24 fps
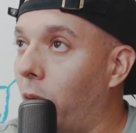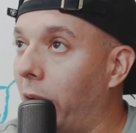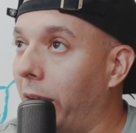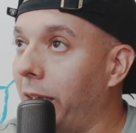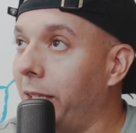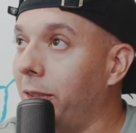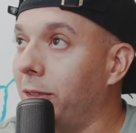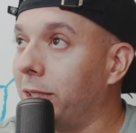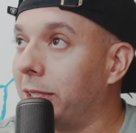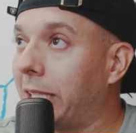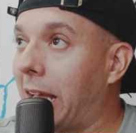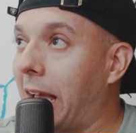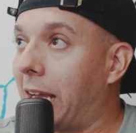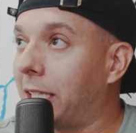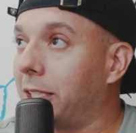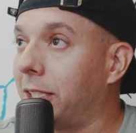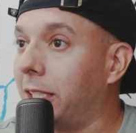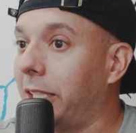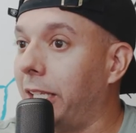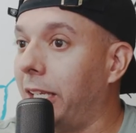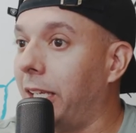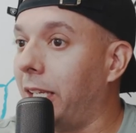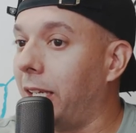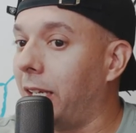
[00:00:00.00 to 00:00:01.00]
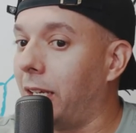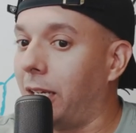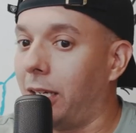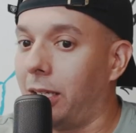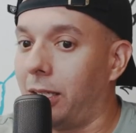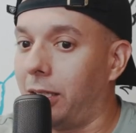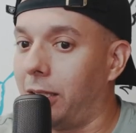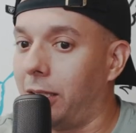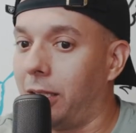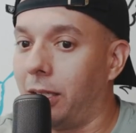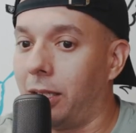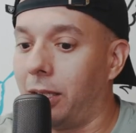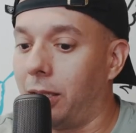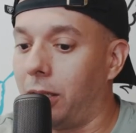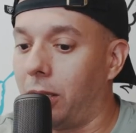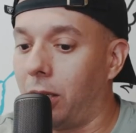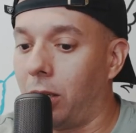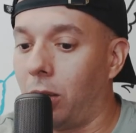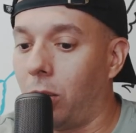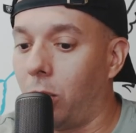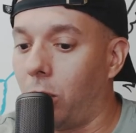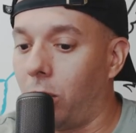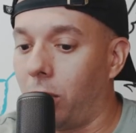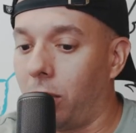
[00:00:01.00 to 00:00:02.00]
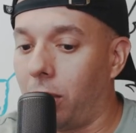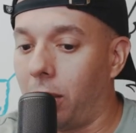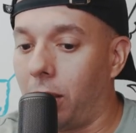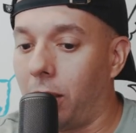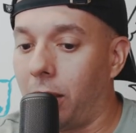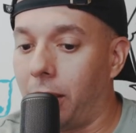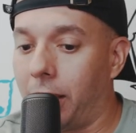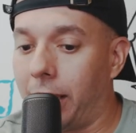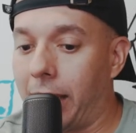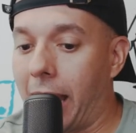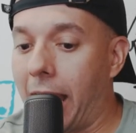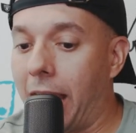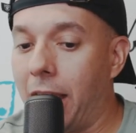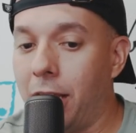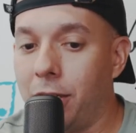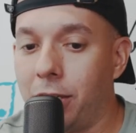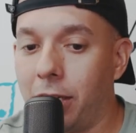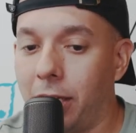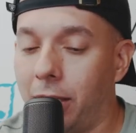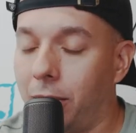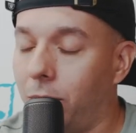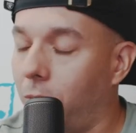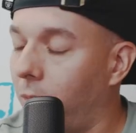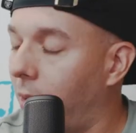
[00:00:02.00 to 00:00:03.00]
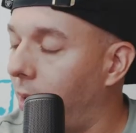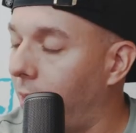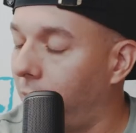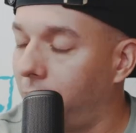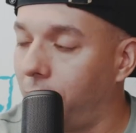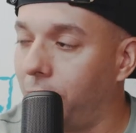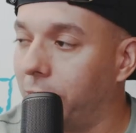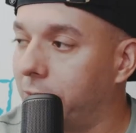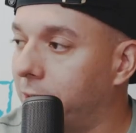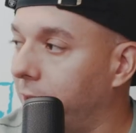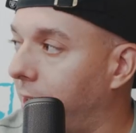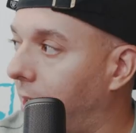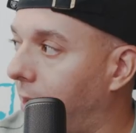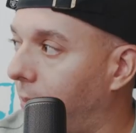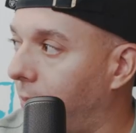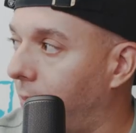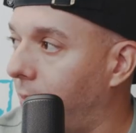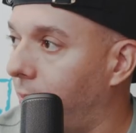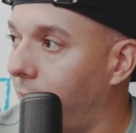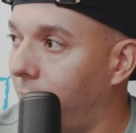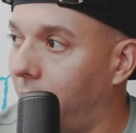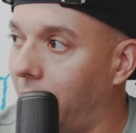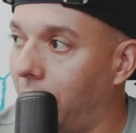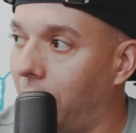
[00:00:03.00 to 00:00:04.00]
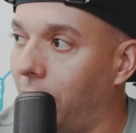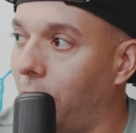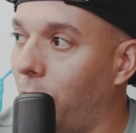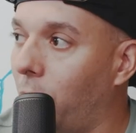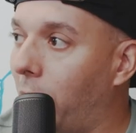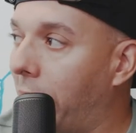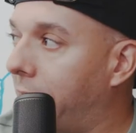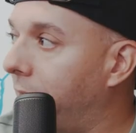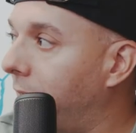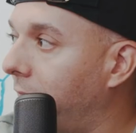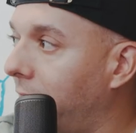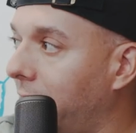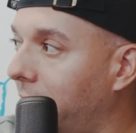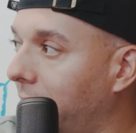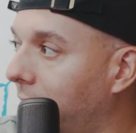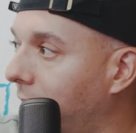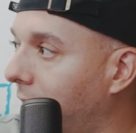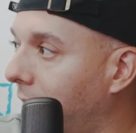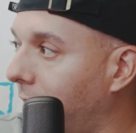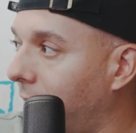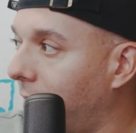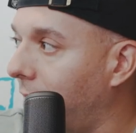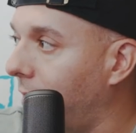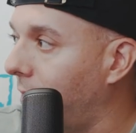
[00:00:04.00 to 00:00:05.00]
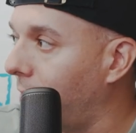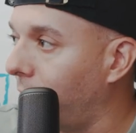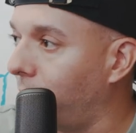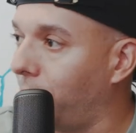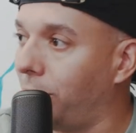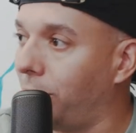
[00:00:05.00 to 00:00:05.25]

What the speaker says: one it was actually an agent. What's her name? Wendy